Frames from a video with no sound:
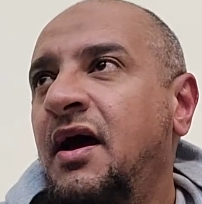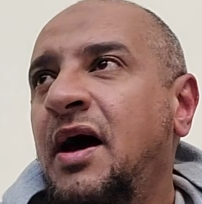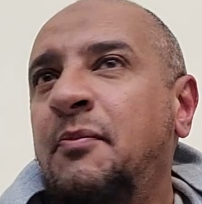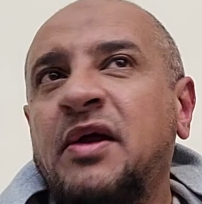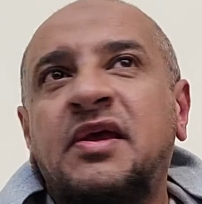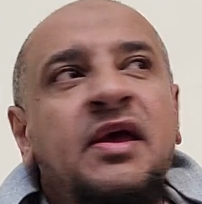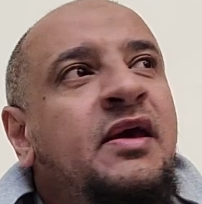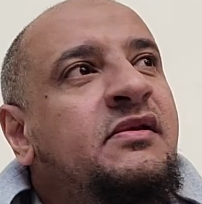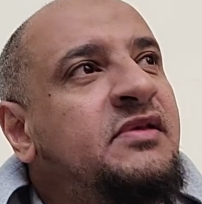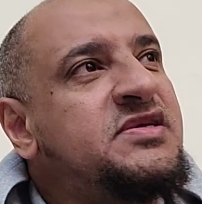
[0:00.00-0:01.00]
But
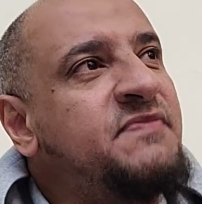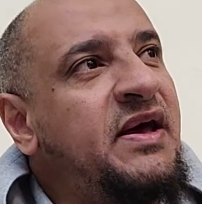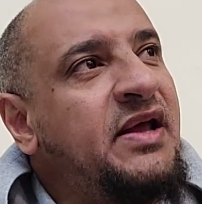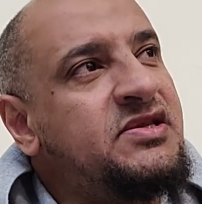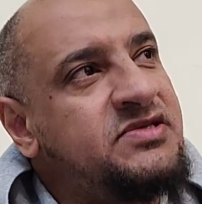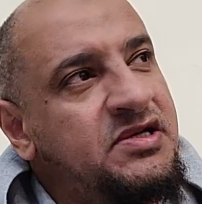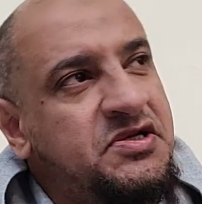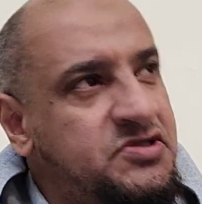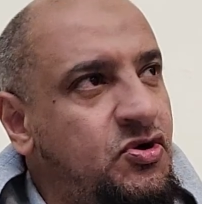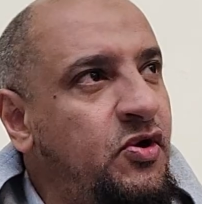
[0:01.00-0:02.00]
here, this man had such
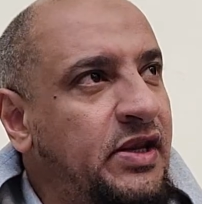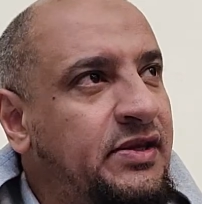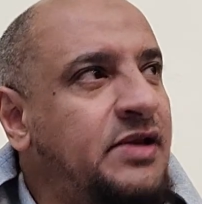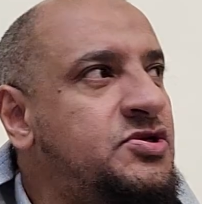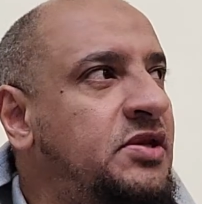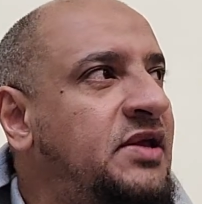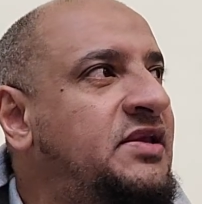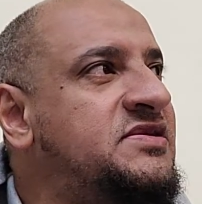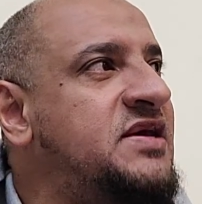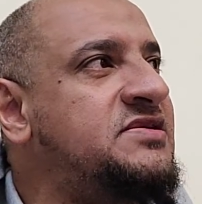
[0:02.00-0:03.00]
a strong intention that
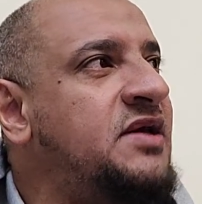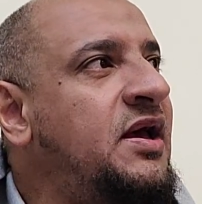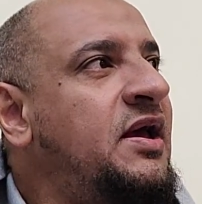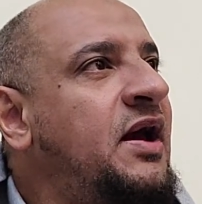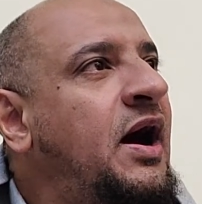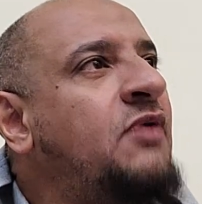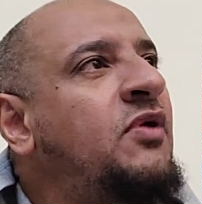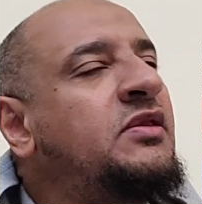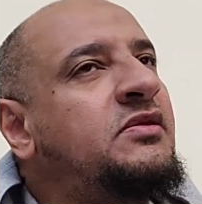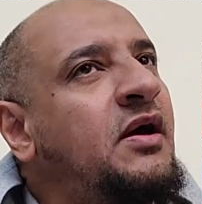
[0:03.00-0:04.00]
he says,
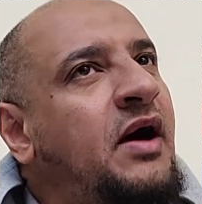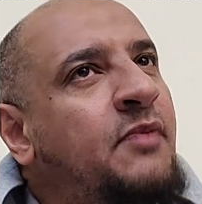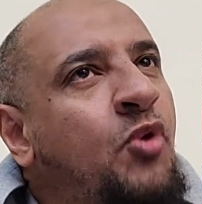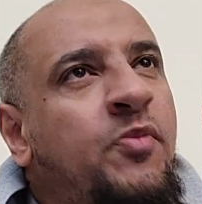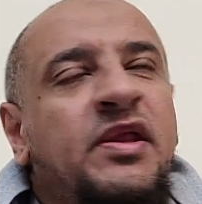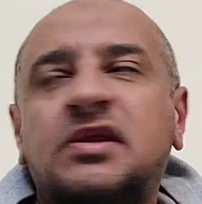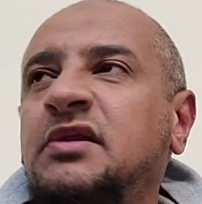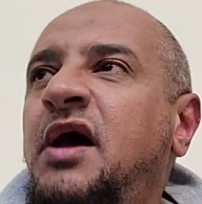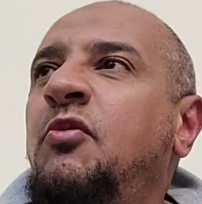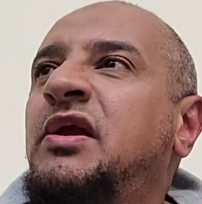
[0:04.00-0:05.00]
I'm hoping that
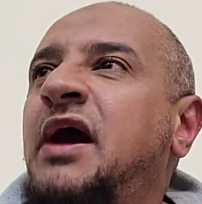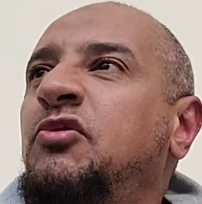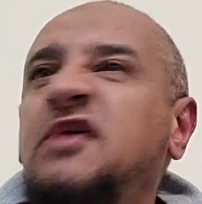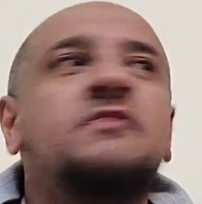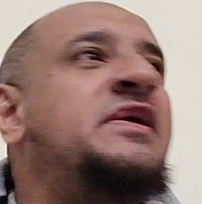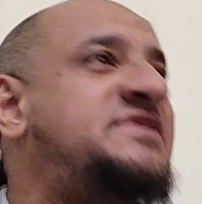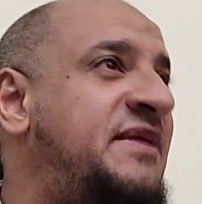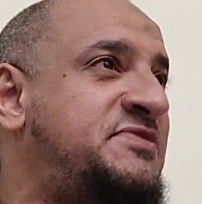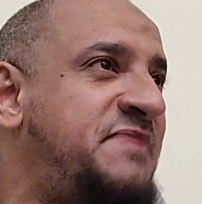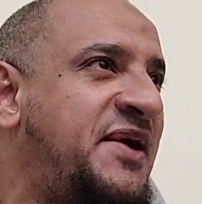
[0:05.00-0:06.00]
Allah will count even my
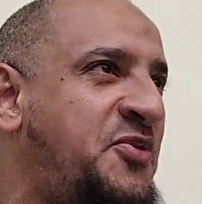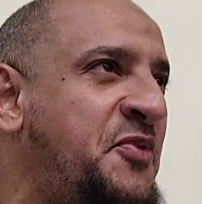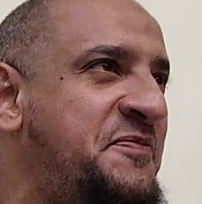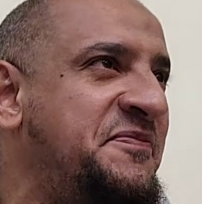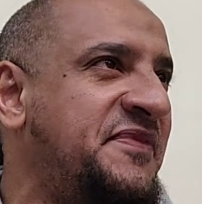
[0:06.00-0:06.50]
steps back home.